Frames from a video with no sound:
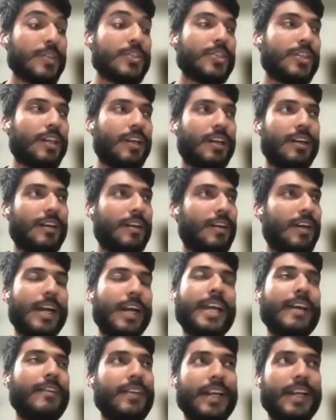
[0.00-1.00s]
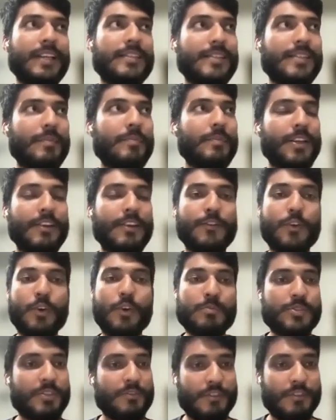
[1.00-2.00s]
which I have an example
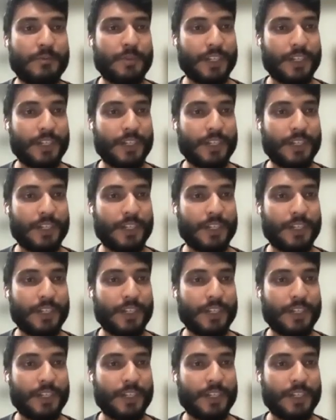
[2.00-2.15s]
of Om